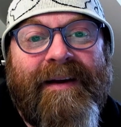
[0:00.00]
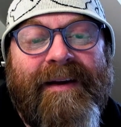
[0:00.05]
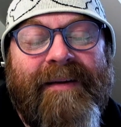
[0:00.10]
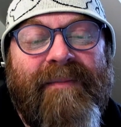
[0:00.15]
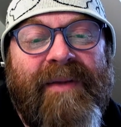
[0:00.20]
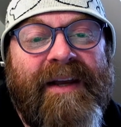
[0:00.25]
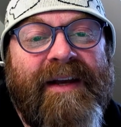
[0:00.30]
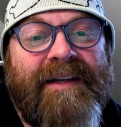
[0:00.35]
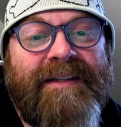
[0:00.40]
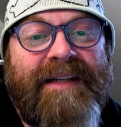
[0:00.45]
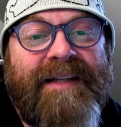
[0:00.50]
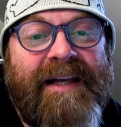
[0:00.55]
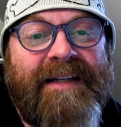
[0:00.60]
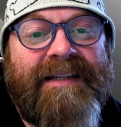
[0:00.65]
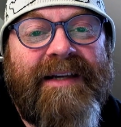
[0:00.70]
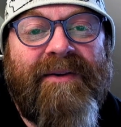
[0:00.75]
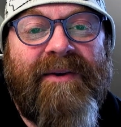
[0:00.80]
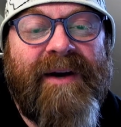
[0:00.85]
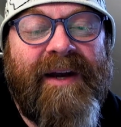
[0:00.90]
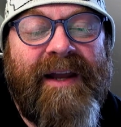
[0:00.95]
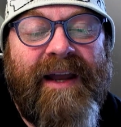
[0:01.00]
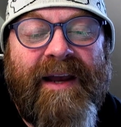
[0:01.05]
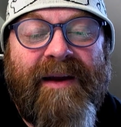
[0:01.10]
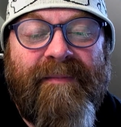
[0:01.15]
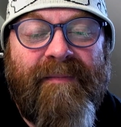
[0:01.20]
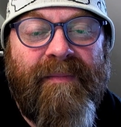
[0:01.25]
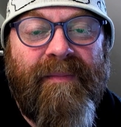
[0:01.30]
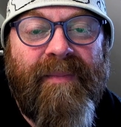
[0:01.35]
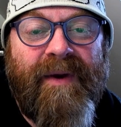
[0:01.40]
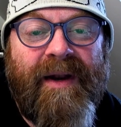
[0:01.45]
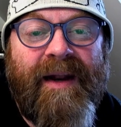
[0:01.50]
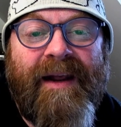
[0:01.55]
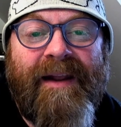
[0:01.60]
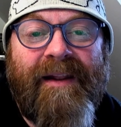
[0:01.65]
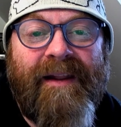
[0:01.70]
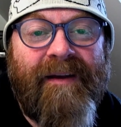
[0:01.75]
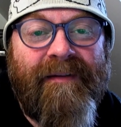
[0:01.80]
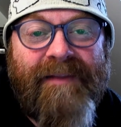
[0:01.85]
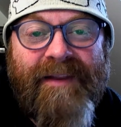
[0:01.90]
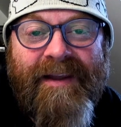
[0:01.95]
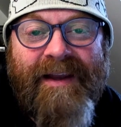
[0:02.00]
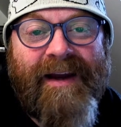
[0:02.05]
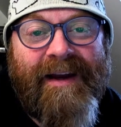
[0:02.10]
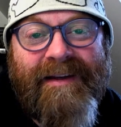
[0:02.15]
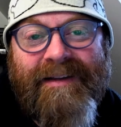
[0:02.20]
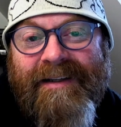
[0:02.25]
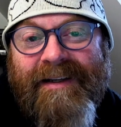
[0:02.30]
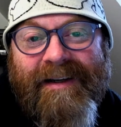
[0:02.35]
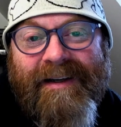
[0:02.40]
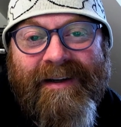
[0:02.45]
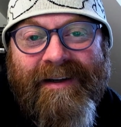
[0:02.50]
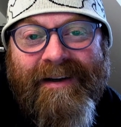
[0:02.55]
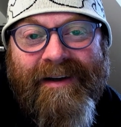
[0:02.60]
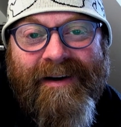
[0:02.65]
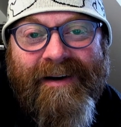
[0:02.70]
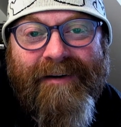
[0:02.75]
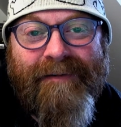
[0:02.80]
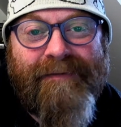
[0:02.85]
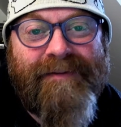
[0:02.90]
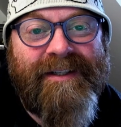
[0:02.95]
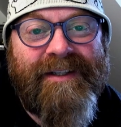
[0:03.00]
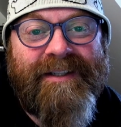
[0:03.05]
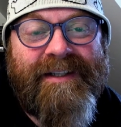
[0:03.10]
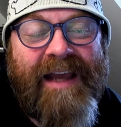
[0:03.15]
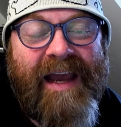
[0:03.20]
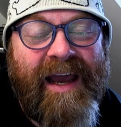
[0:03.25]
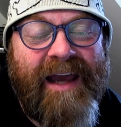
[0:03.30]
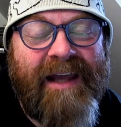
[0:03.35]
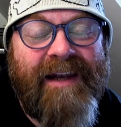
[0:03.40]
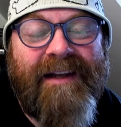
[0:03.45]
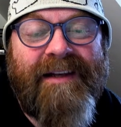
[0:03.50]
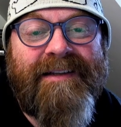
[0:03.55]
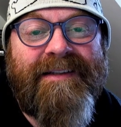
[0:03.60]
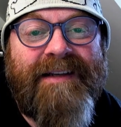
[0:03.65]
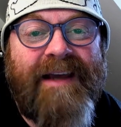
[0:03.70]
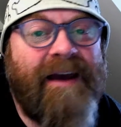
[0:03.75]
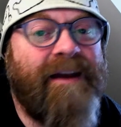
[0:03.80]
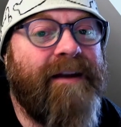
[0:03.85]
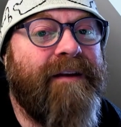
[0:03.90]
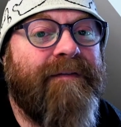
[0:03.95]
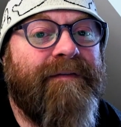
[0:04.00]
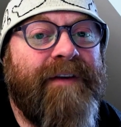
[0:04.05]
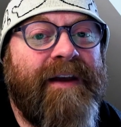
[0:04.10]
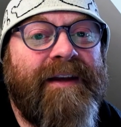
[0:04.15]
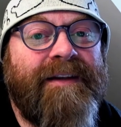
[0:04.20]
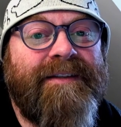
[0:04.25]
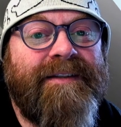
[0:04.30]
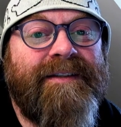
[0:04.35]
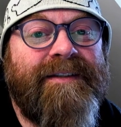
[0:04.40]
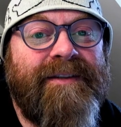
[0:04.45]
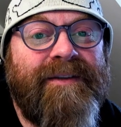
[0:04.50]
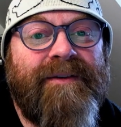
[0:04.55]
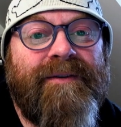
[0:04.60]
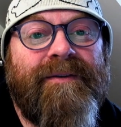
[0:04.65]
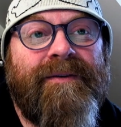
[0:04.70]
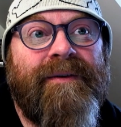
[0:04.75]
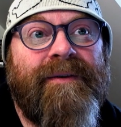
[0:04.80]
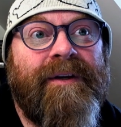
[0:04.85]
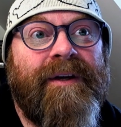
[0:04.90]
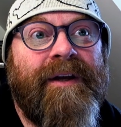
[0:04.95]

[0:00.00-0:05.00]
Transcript: because that's who I am. But I love the idea of just adding sound effects to